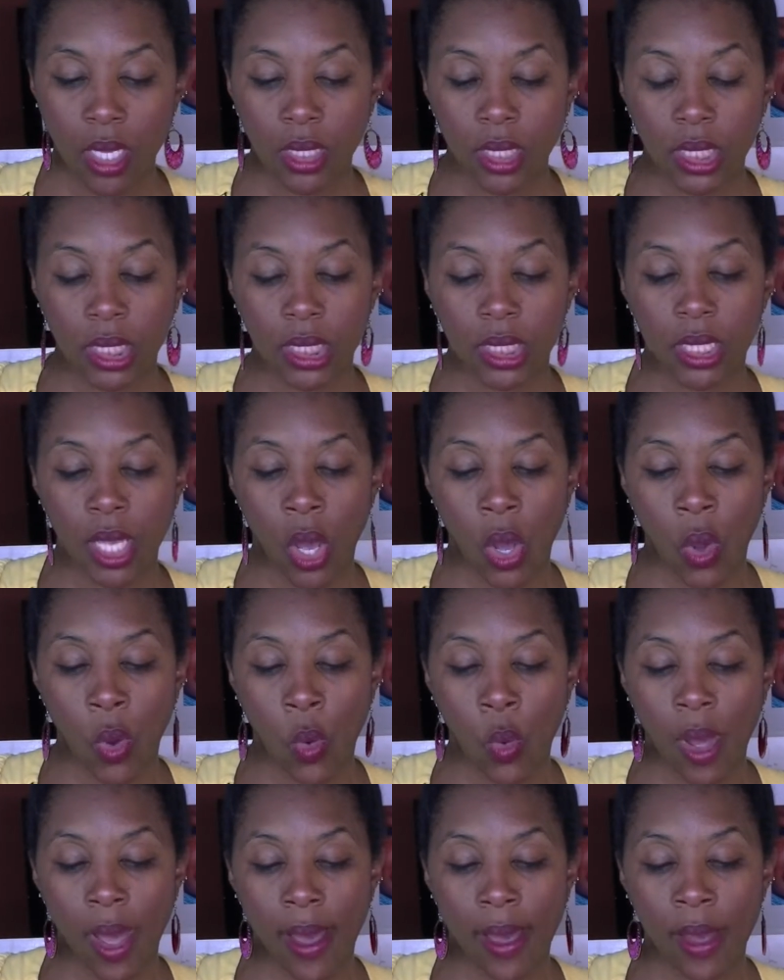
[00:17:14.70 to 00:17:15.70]

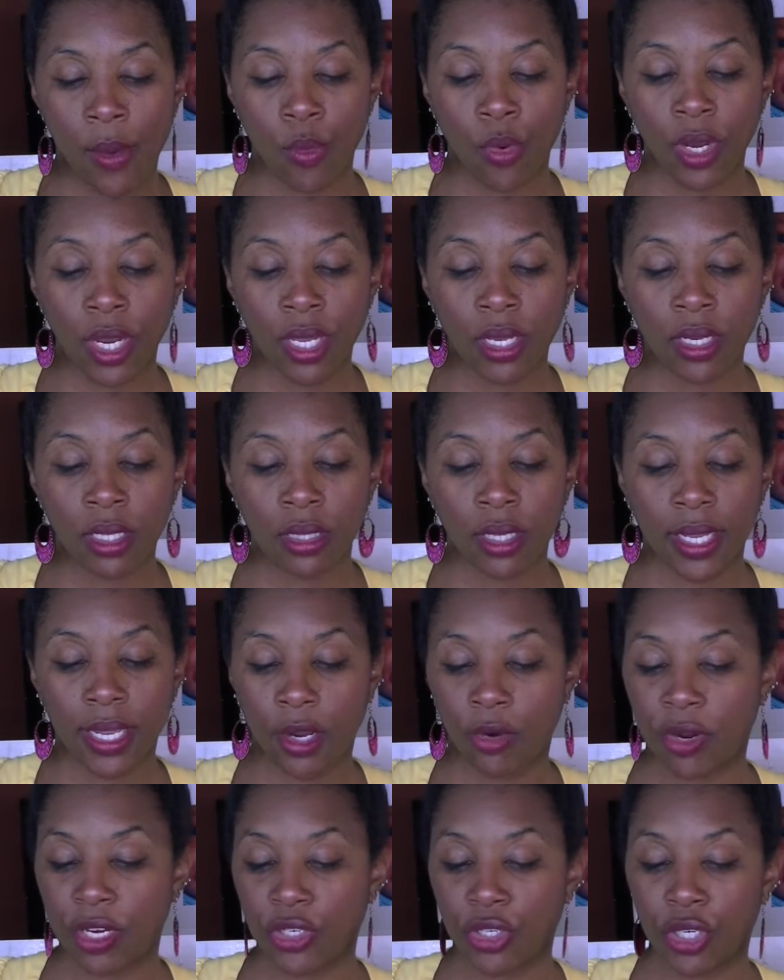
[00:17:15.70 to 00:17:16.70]
So we're going to look
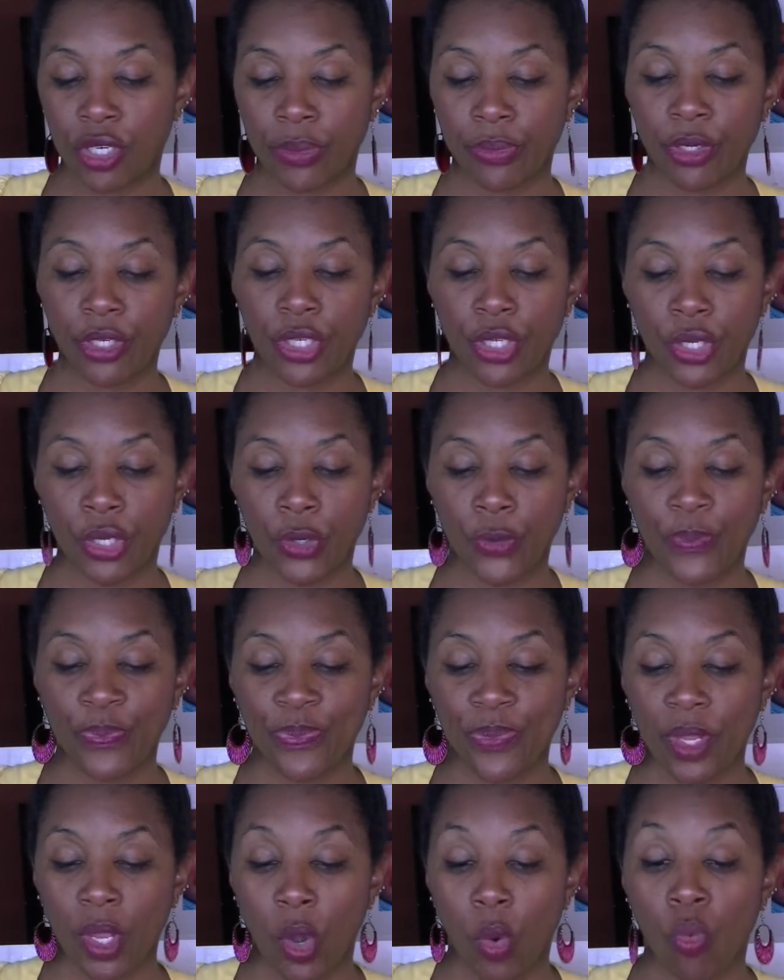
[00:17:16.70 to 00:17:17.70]
at question number 2.
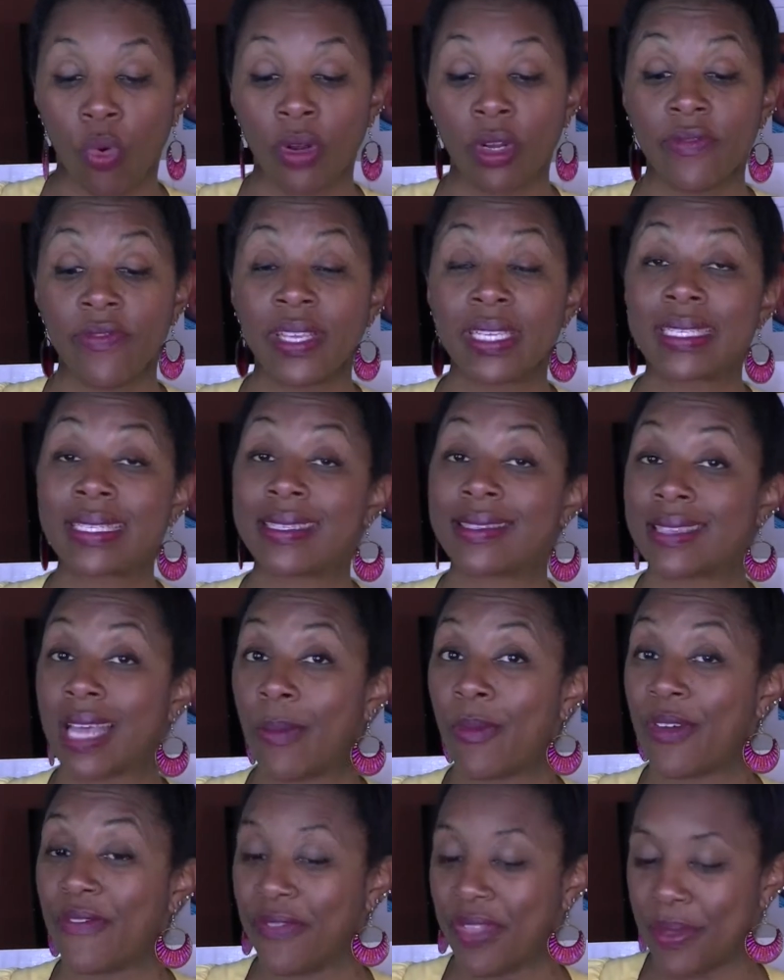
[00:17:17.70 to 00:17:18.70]
What are
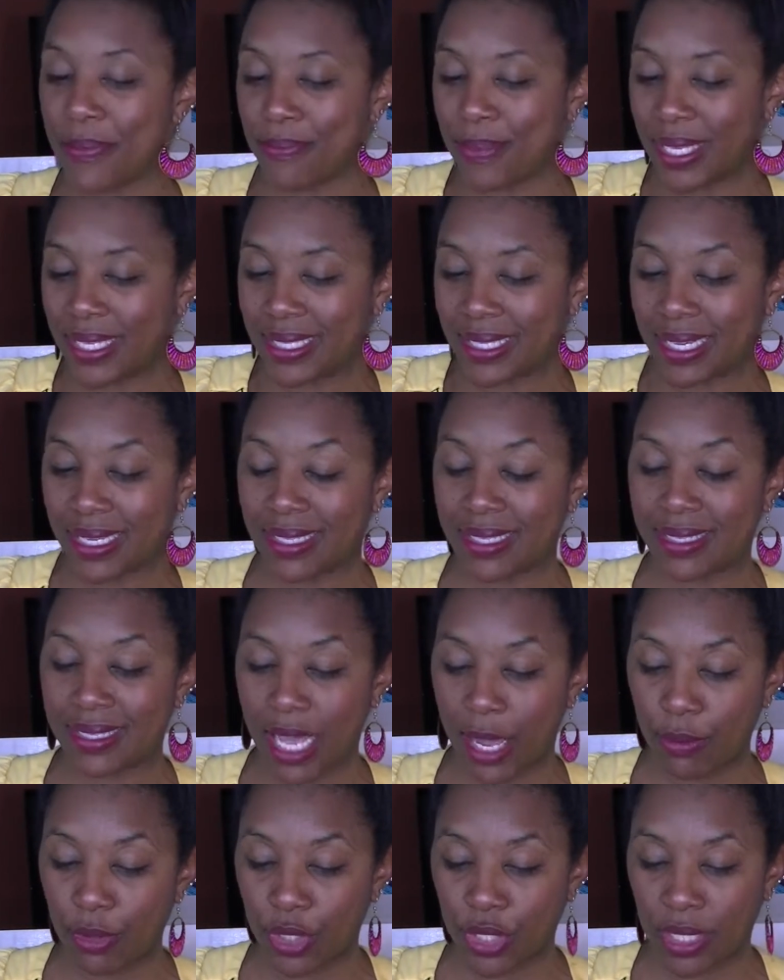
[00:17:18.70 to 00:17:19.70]
some of the
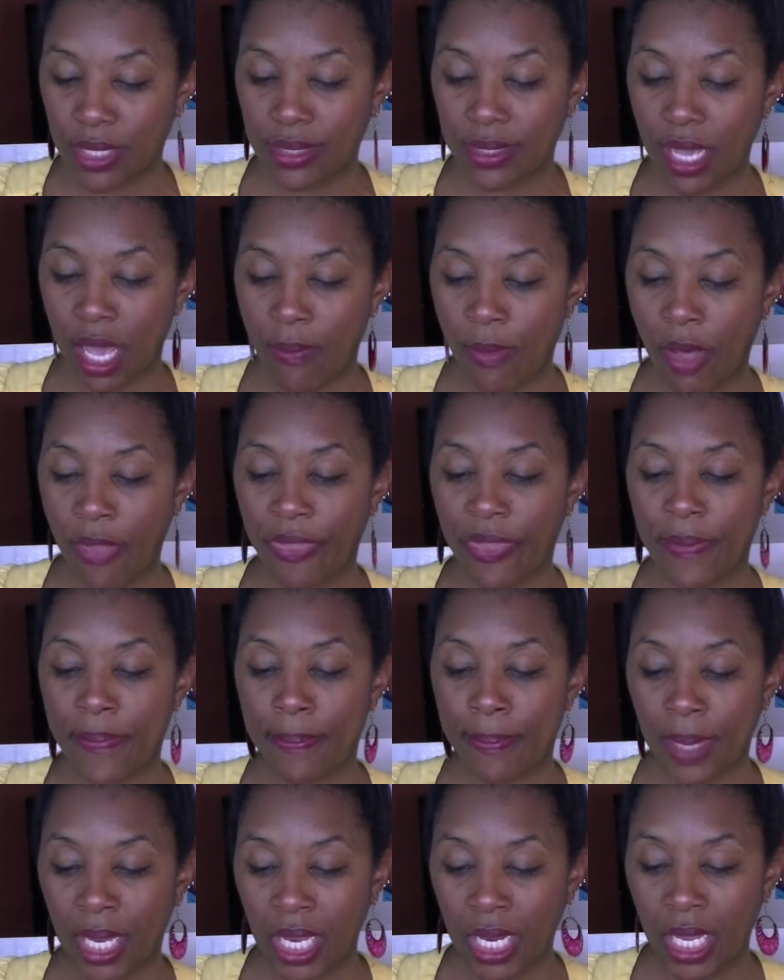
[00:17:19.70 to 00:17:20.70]
misconceptions about the
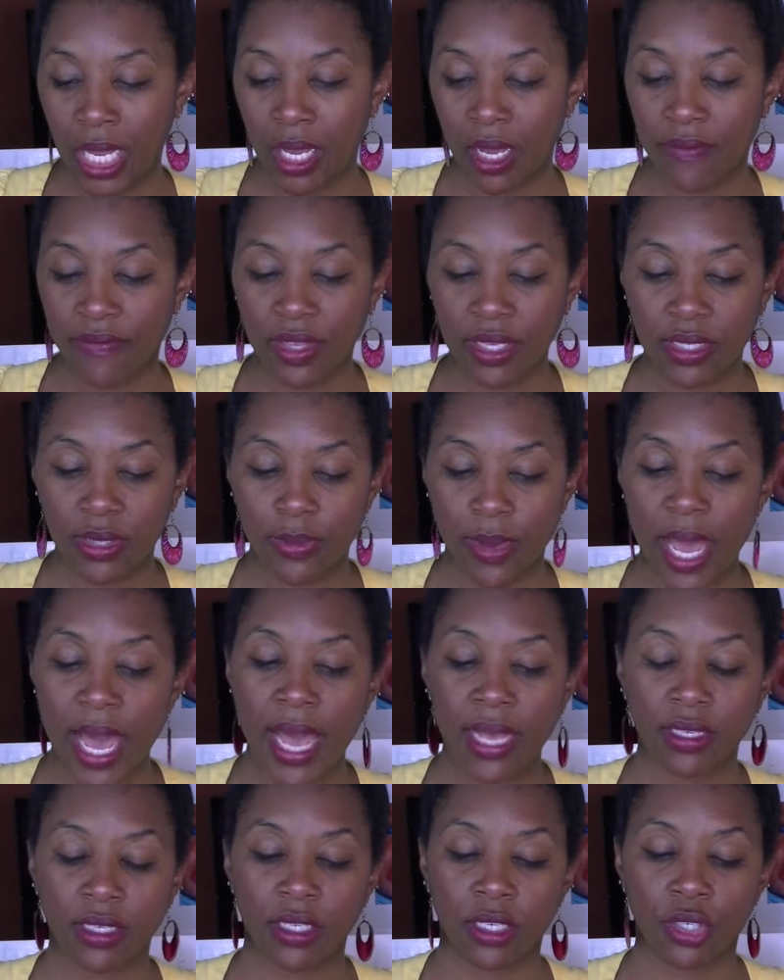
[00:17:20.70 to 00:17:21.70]
meaning of this
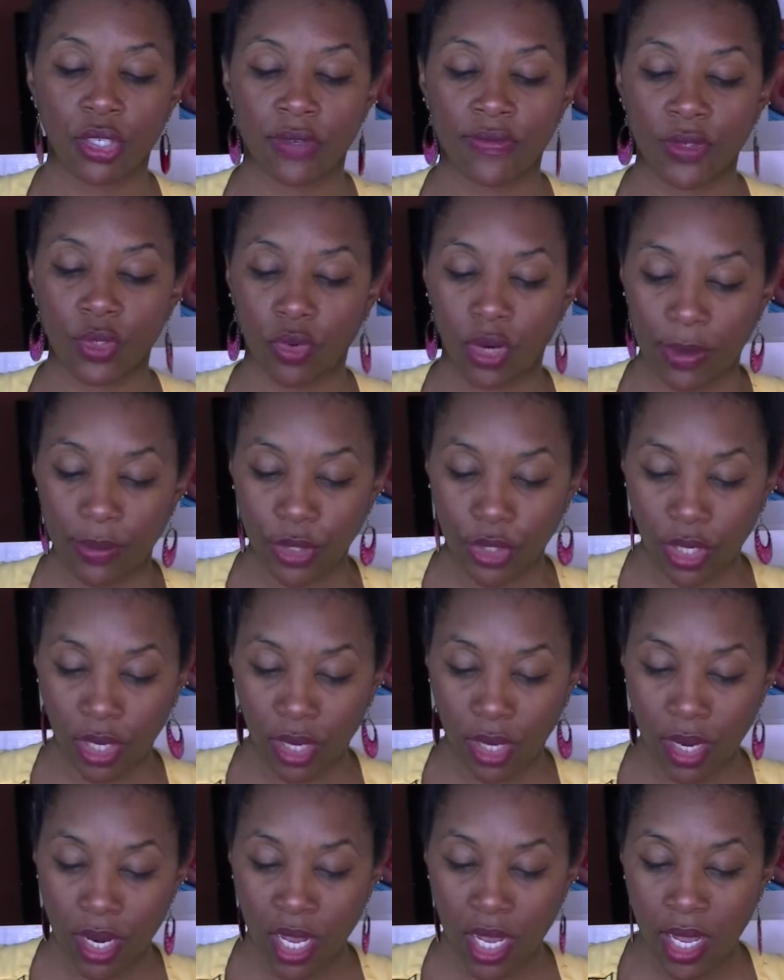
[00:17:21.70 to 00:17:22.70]
passage of
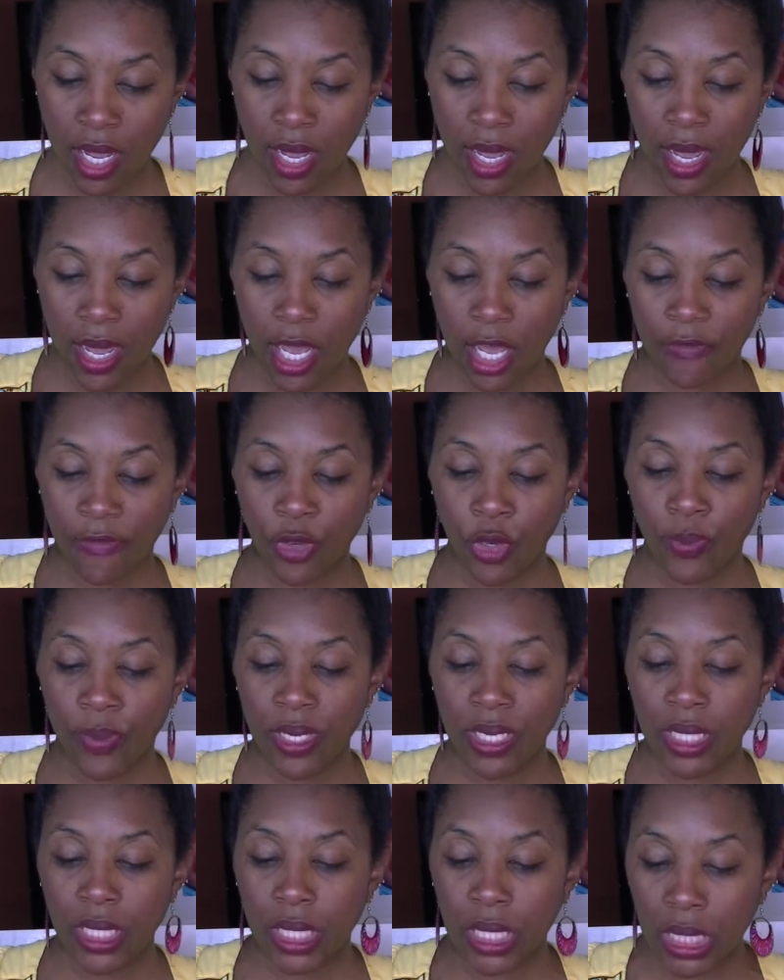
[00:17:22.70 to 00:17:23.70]
Scripture? Have you
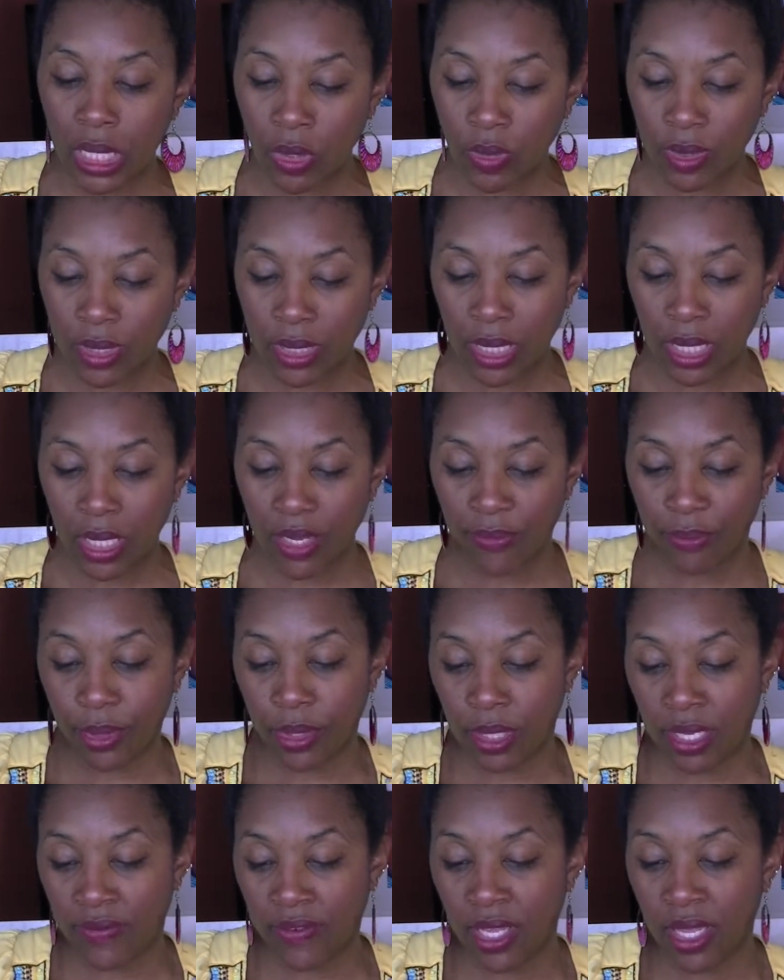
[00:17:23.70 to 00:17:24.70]
been guilty of
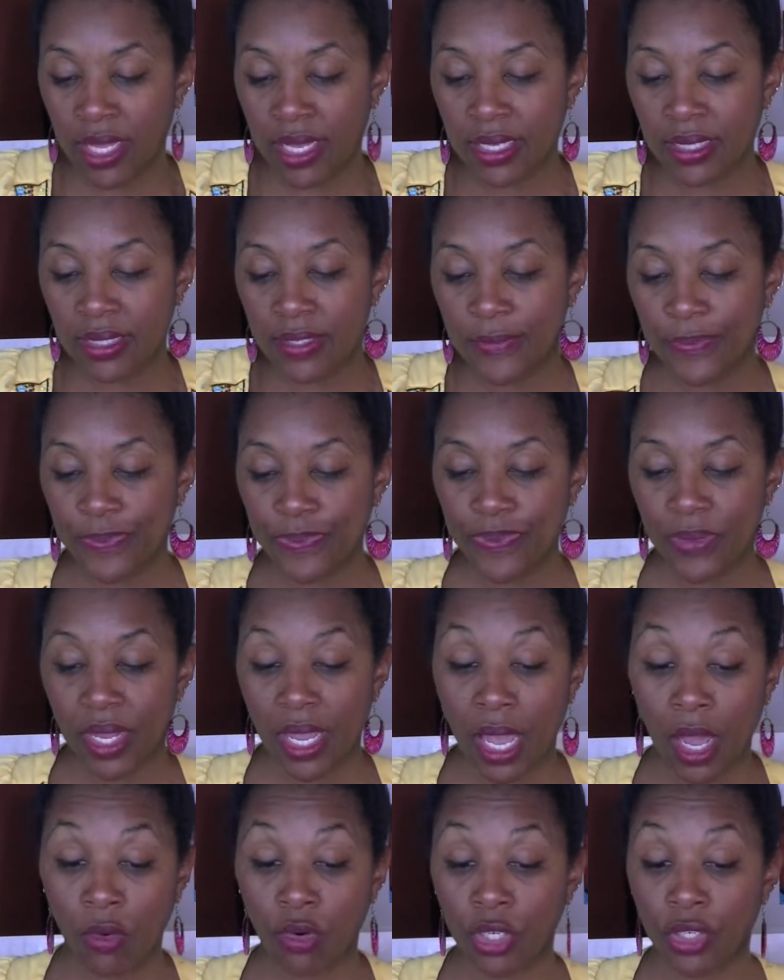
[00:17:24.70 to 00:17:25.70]
believing this?
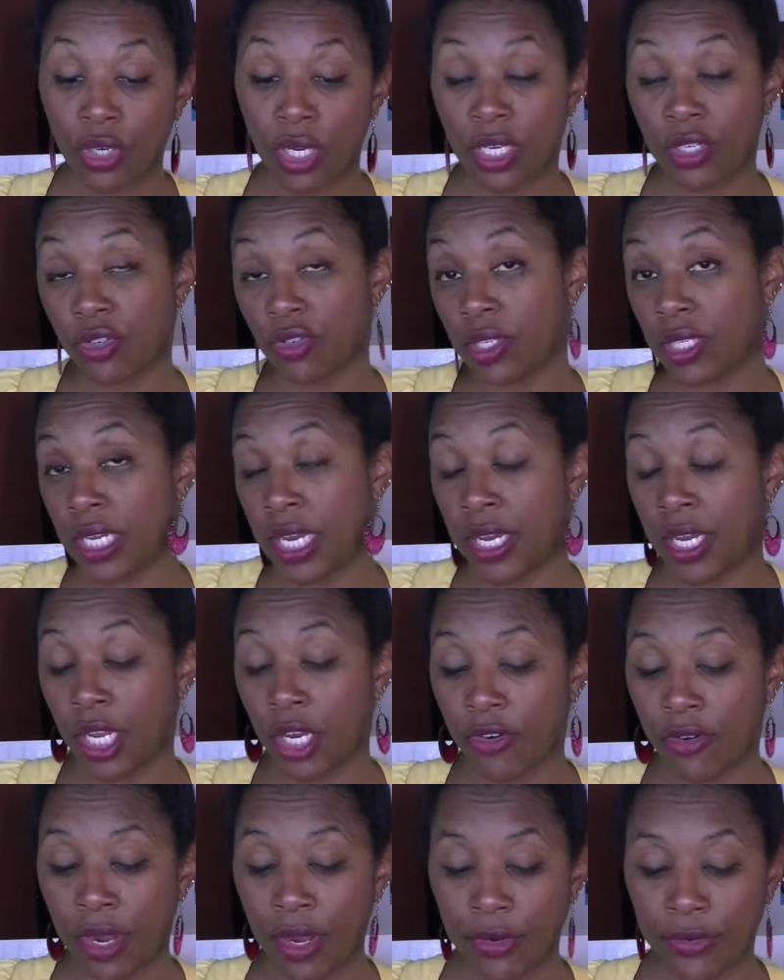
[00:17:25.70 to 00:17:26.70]
How has your understanding
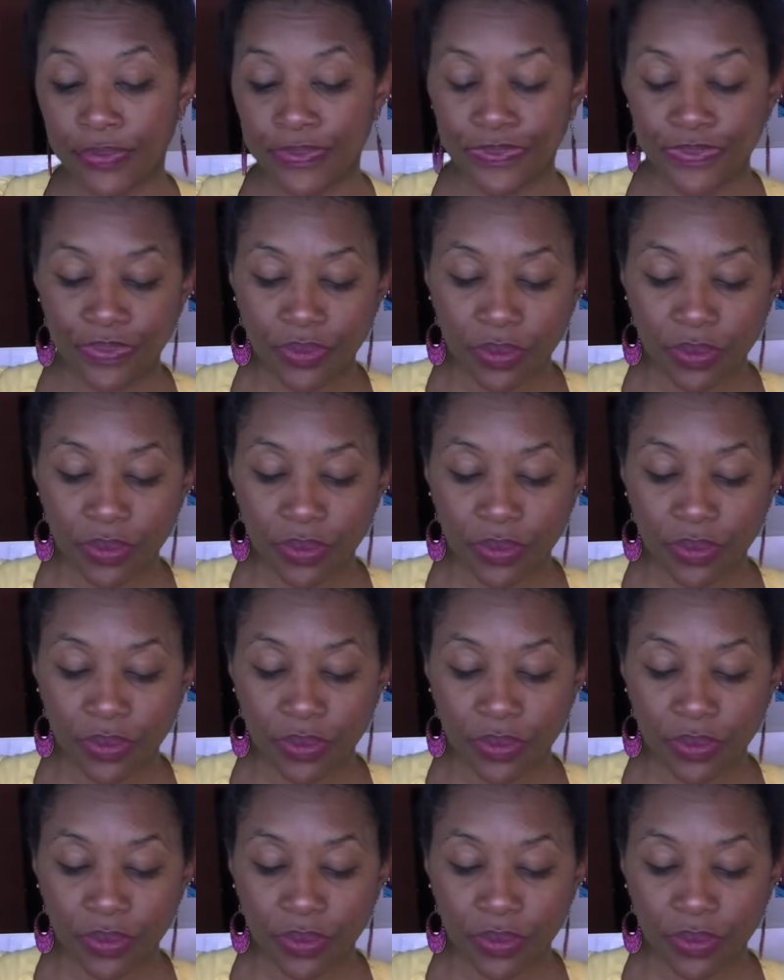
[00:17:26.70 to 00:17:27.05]
grown?